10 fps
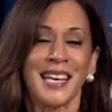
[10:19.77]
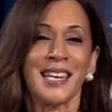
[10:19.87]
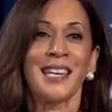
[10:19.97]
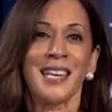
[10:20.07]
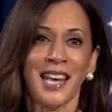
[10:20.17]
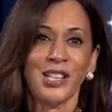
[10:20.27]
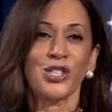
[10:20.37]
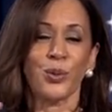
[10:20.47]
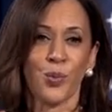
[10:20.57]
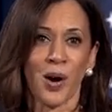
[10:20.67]
a
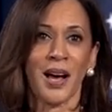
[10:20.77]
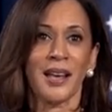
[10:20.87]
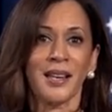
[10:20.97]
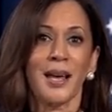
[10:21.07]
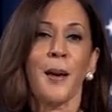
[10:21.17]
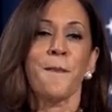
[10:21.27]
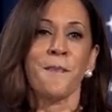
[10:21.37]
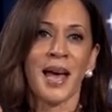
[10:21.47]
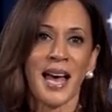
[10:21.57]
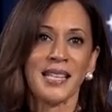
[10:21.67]
nationwide
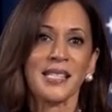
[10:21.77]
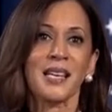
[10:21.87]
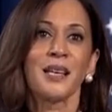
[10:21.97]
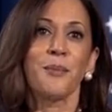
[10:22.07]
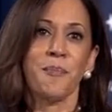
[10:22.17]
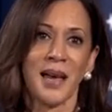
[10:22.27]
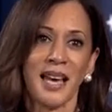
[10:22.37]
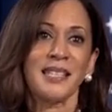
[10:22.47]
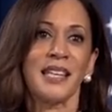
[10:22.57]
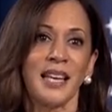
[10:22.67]
mask
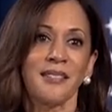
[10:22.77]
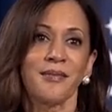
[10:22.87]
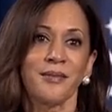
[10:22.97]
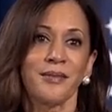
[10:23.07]
mandate.